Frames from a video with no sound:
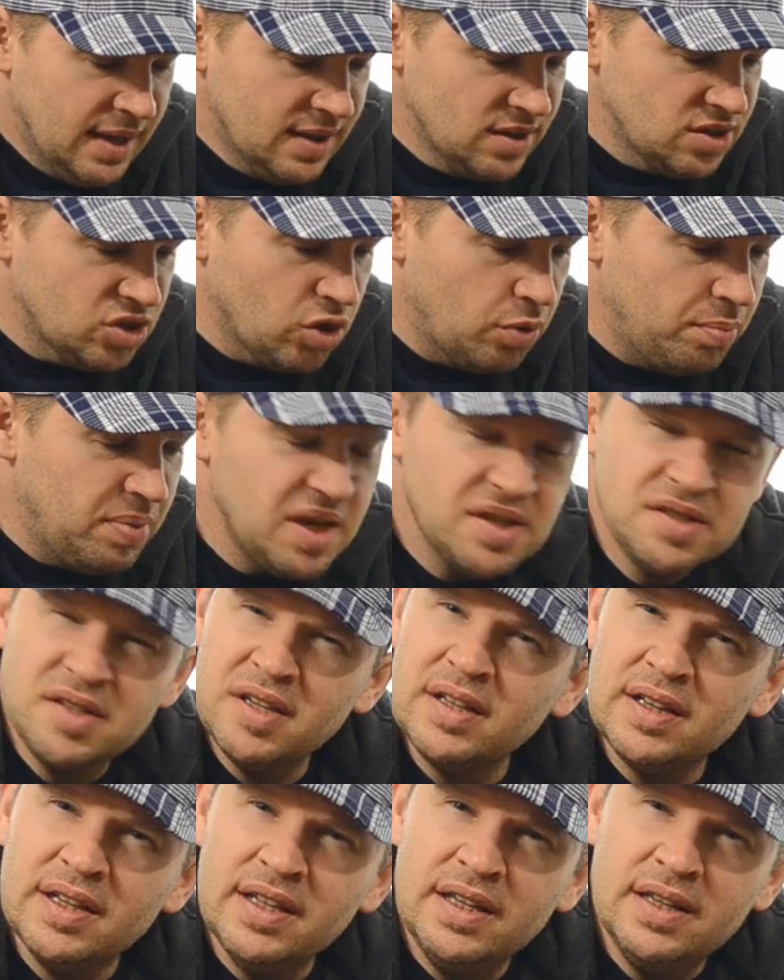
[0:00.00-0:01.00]
So
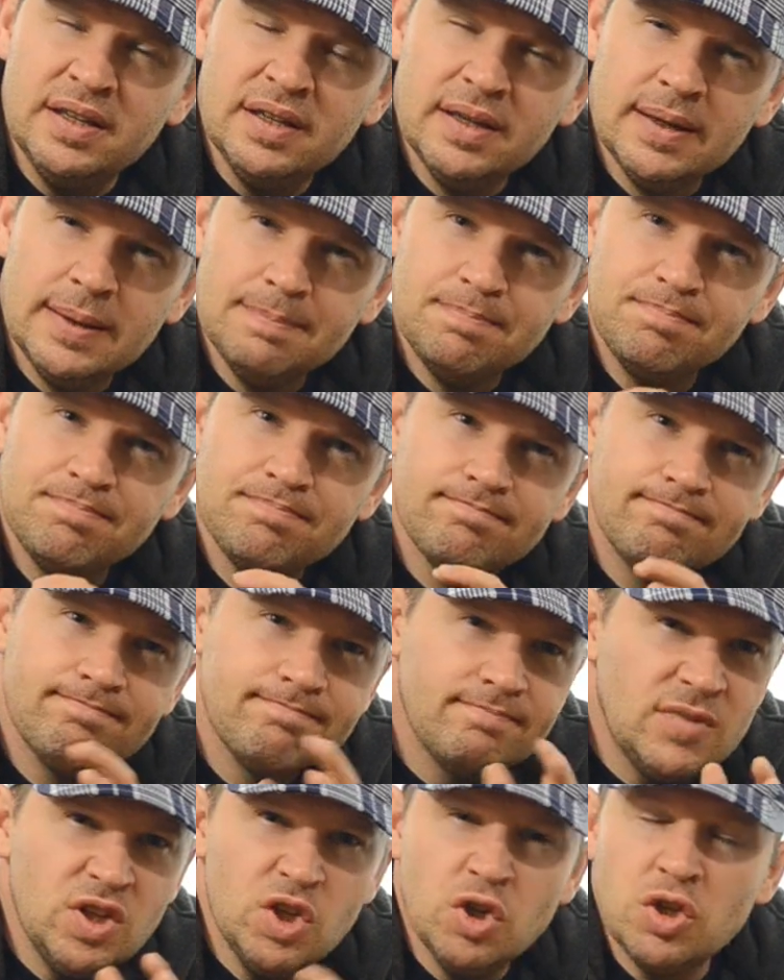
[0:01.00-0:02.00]
basically,
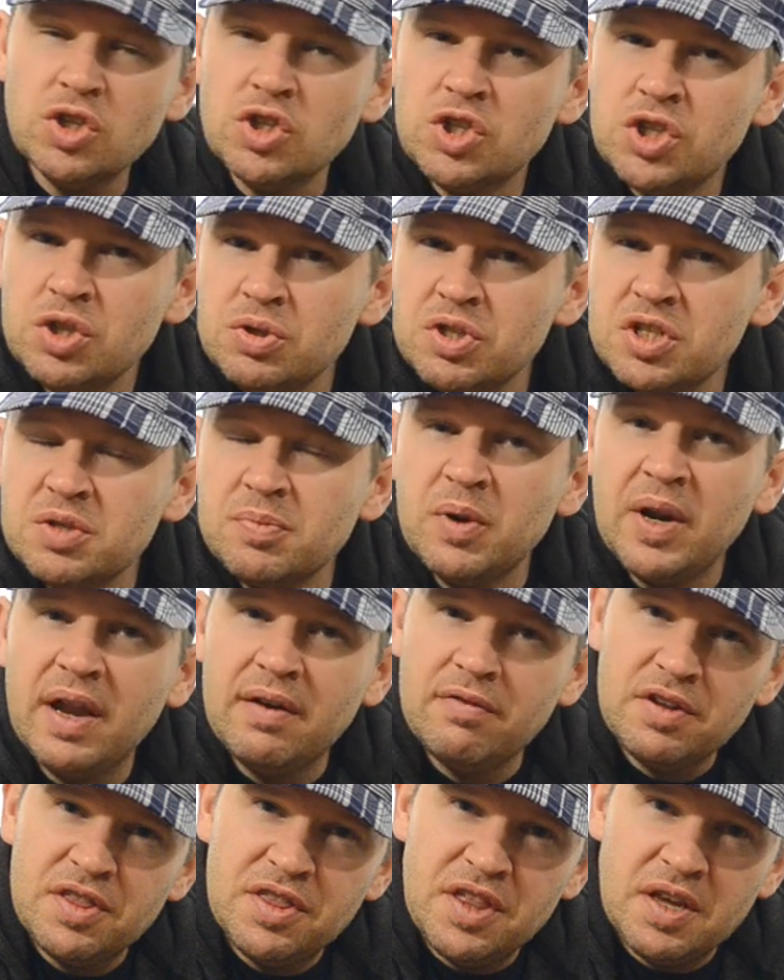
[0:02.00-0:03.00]
you can shoot just about
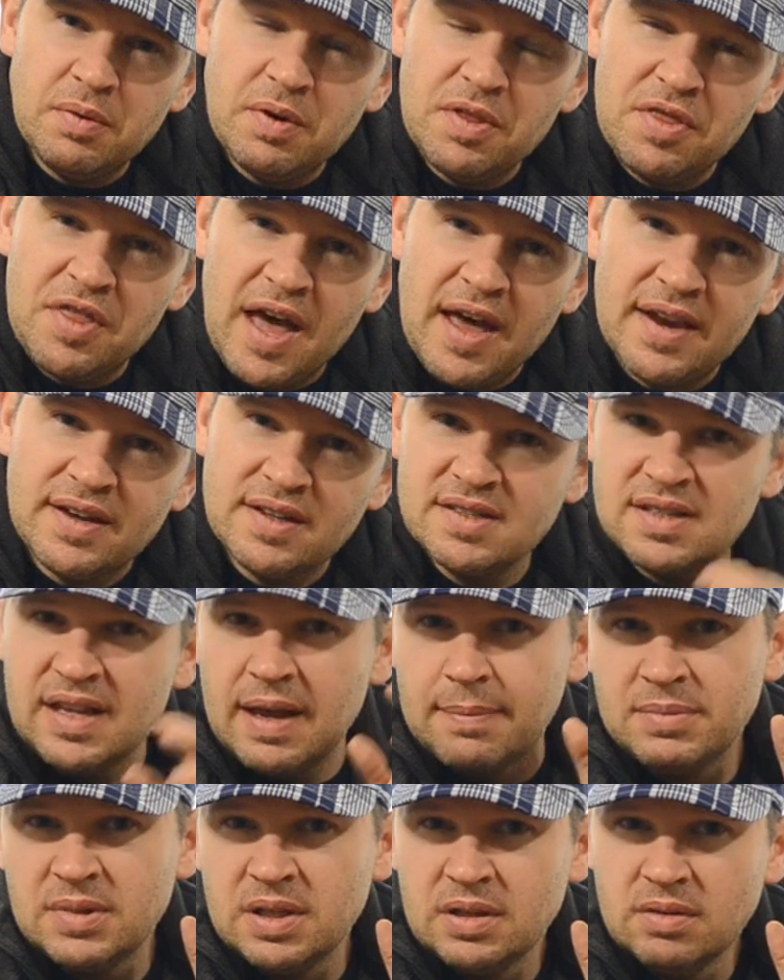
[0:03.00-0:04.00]
everything with that,
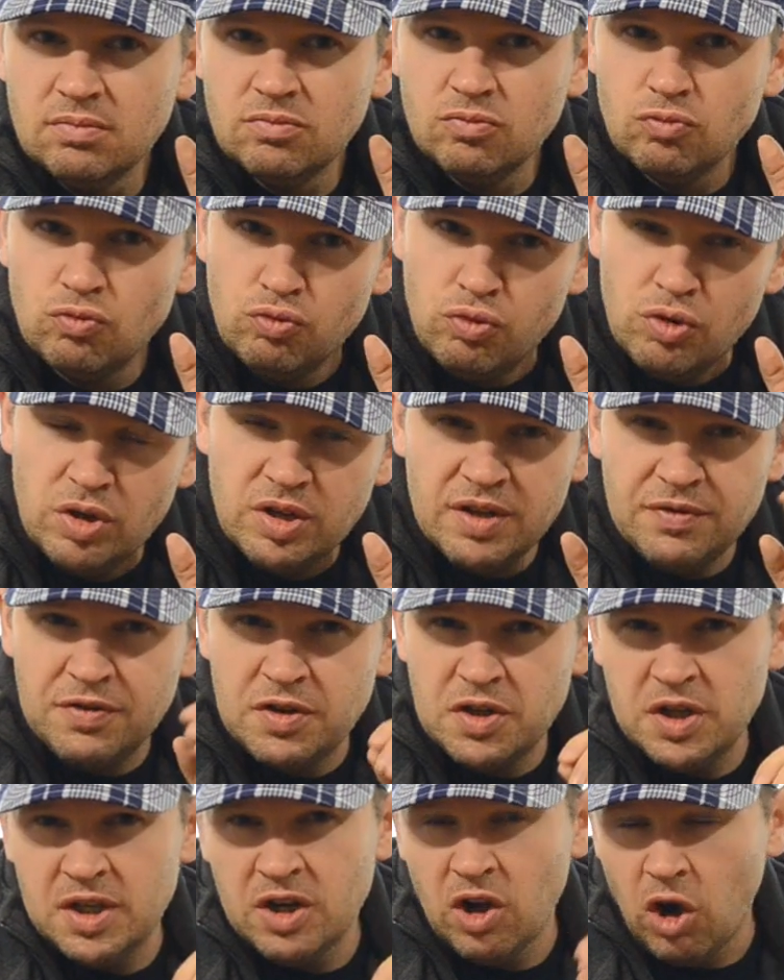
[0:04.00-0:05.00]
except if
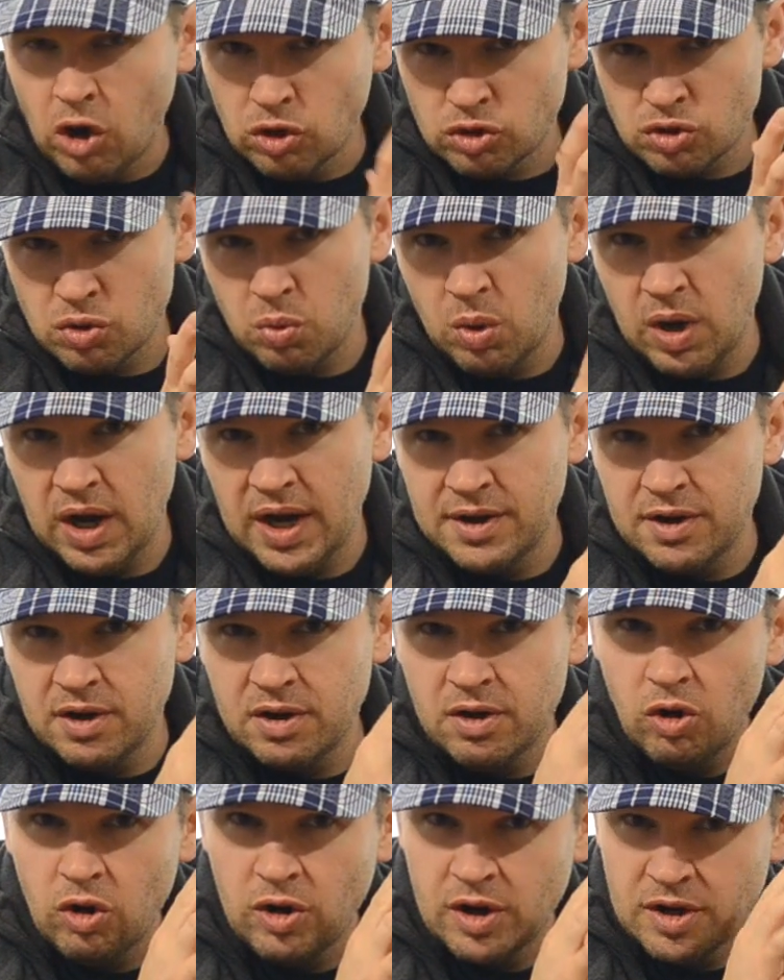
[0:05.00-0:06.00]
you need ultra wide
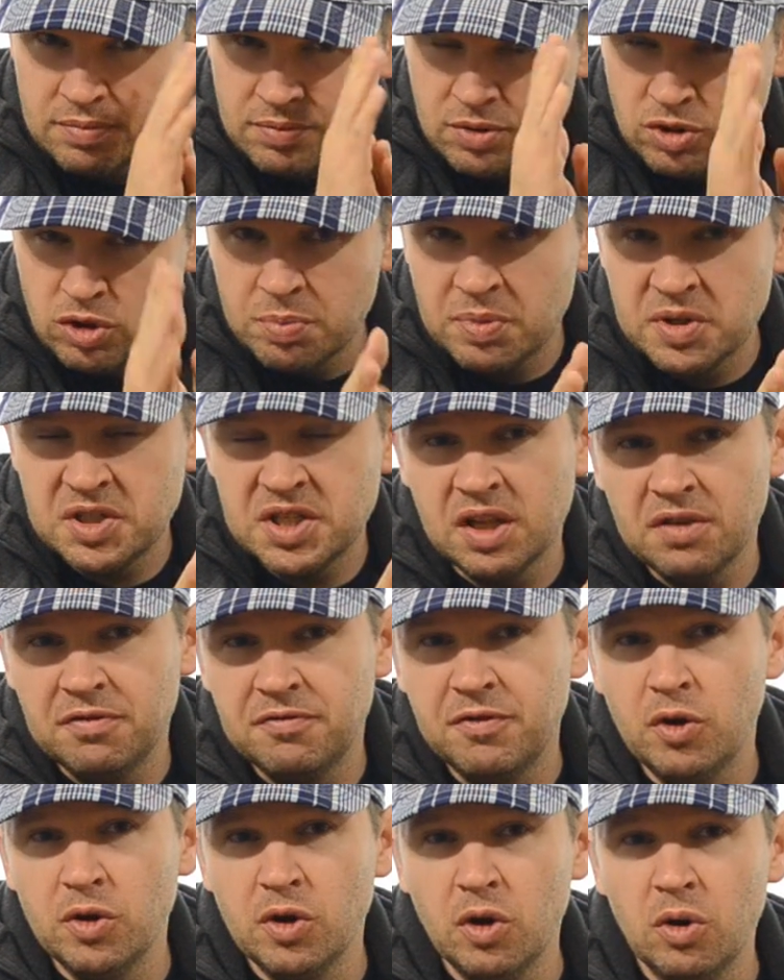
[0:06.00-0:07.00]
or, or super
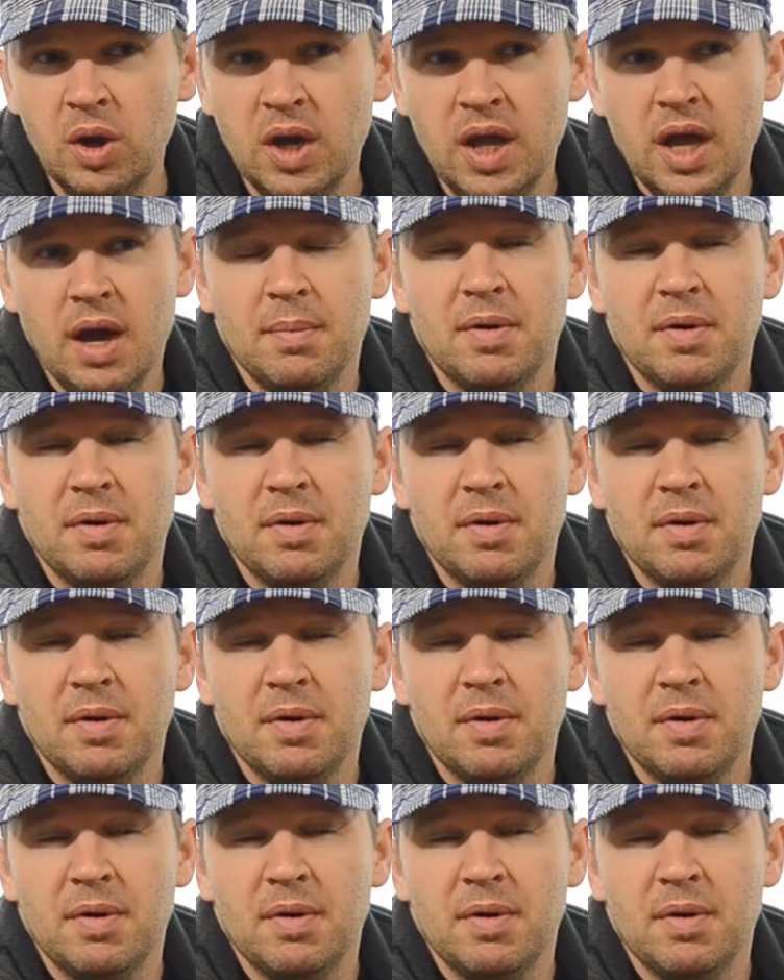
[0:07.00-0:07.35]
telephoto.